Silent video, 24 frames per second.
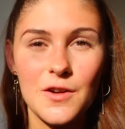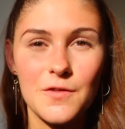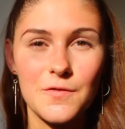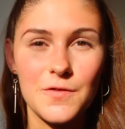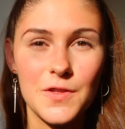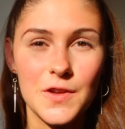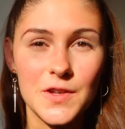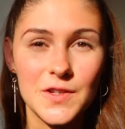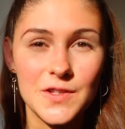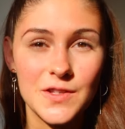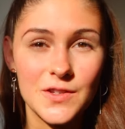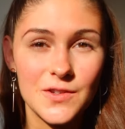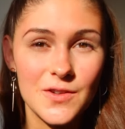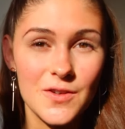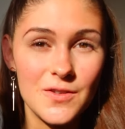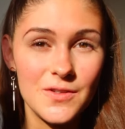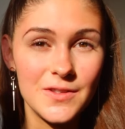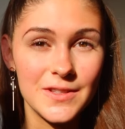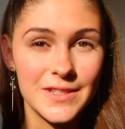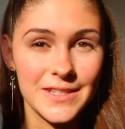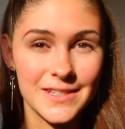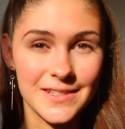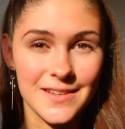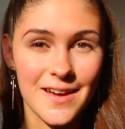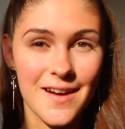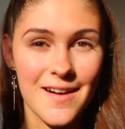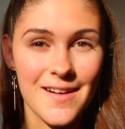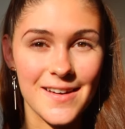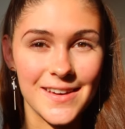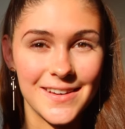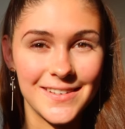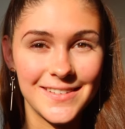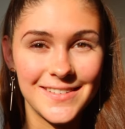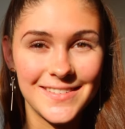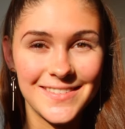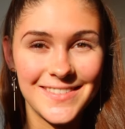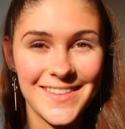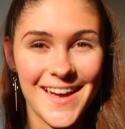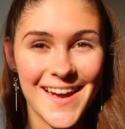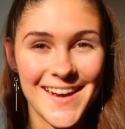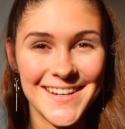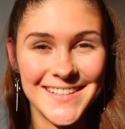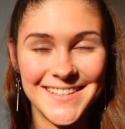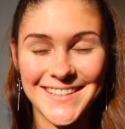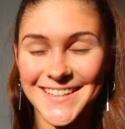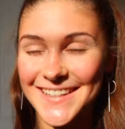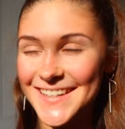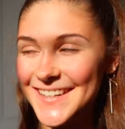of the skull design that
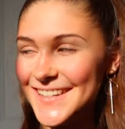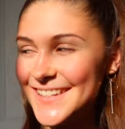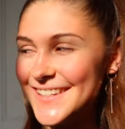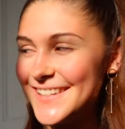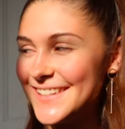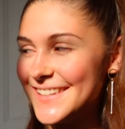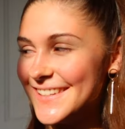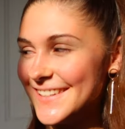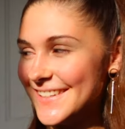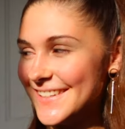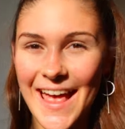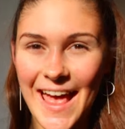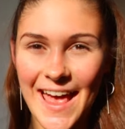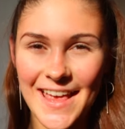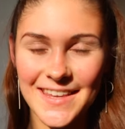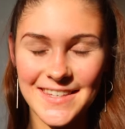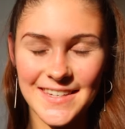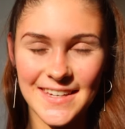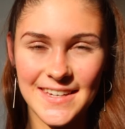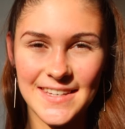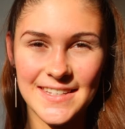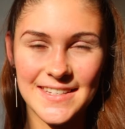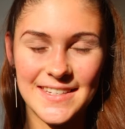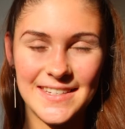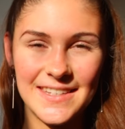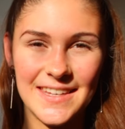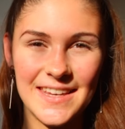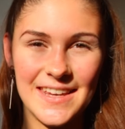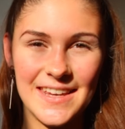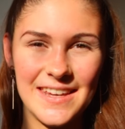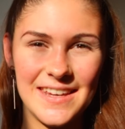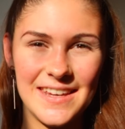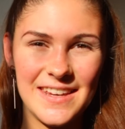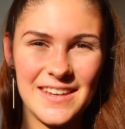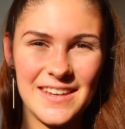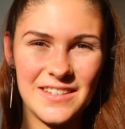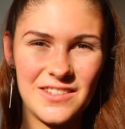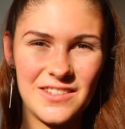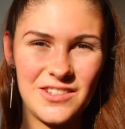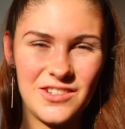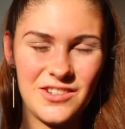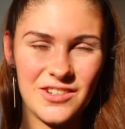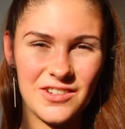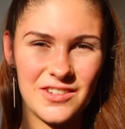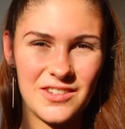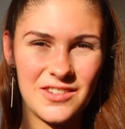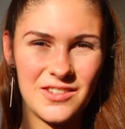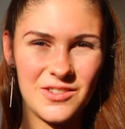I did. As you can see, it's
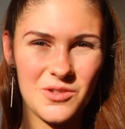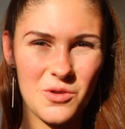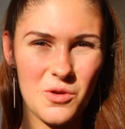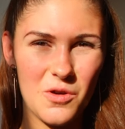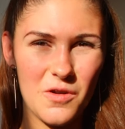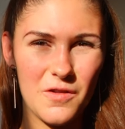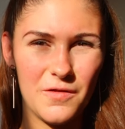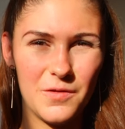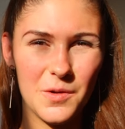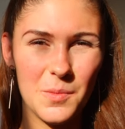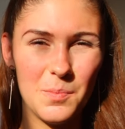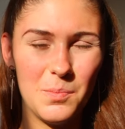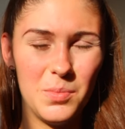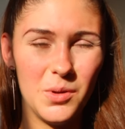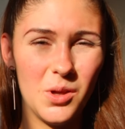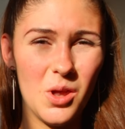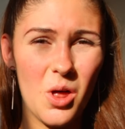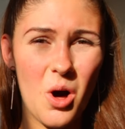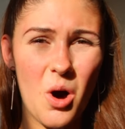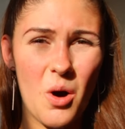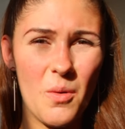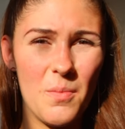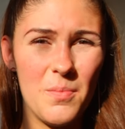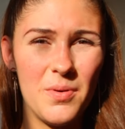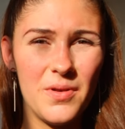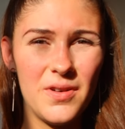just sort of a blob.